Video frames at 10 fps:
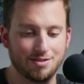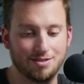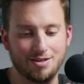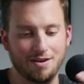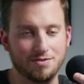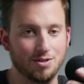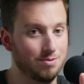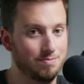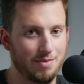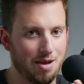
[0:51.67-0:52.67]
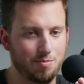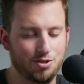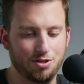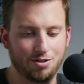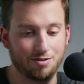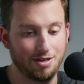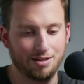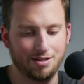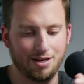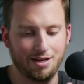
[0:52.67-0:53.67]
and stuff. So Aputure,
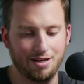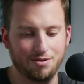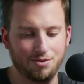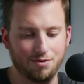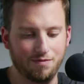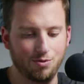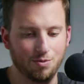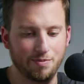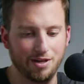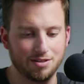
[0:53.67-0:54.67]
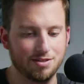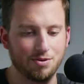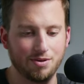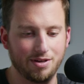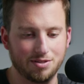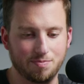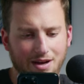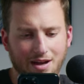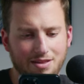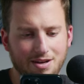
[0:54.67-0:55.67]
Nanlite, I don't know if you were being serious.
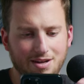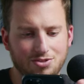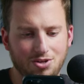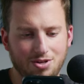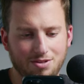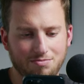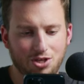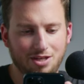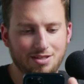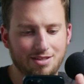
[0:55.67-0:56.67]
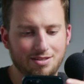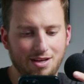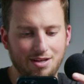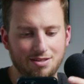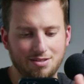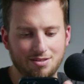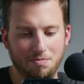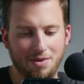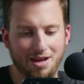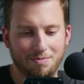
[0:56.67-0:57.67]
I think I saw JT says
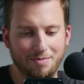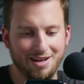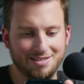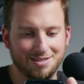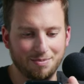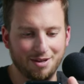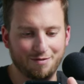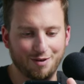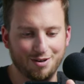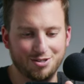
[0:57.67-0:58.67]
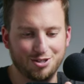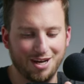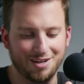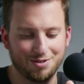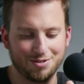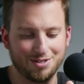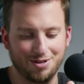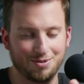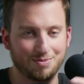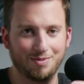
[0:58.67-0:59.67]
may make something for his channel.
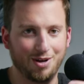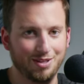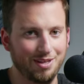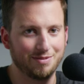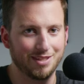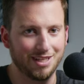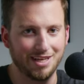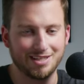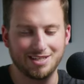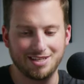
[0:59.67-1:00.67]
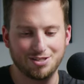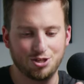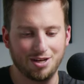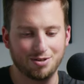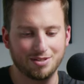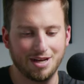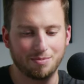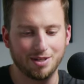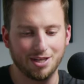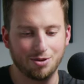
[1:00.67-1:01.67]
So I'll a link to his channel
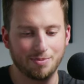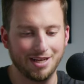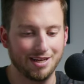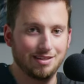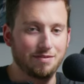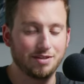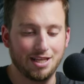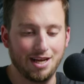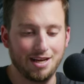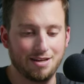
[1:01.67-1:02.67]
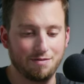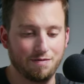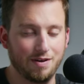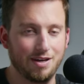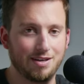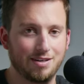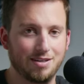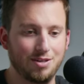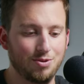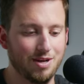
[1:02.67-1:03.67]
down below, but leave a like if uh,
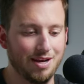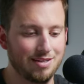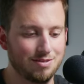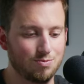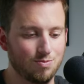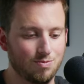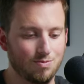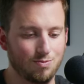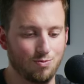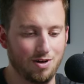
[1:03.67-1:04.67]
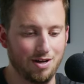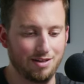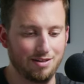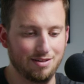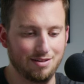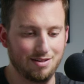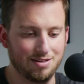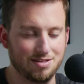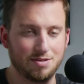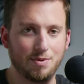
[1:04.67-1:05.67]
you guys want
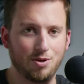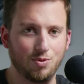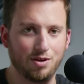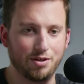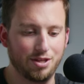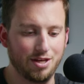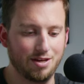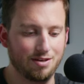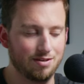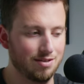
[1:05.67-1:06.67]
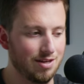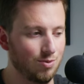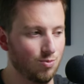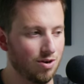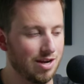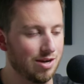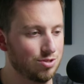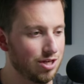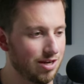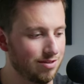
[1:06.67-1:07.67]
this to be a real thing a workout
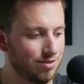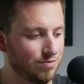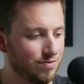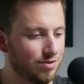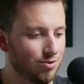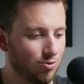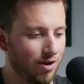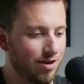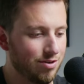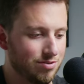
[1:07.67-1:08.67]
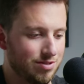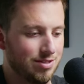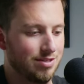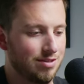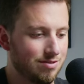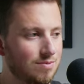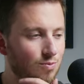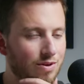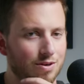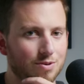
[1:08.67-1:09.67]
challenge for creators and
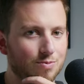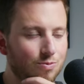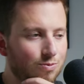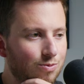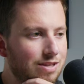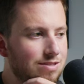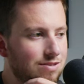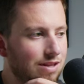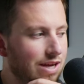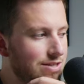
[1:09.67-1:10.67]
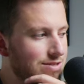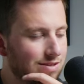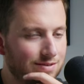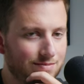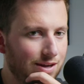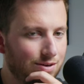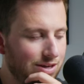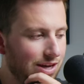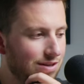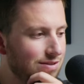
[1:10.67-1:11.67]
winner wins lights. Um,
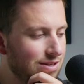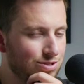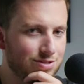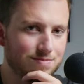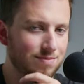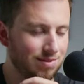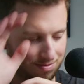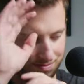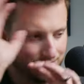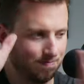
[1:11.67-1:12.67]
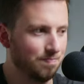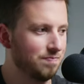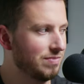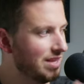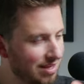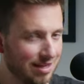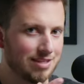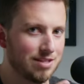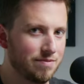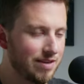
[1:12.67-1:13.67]
okay, let's just
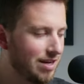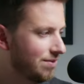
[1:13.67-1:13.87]
get to the video.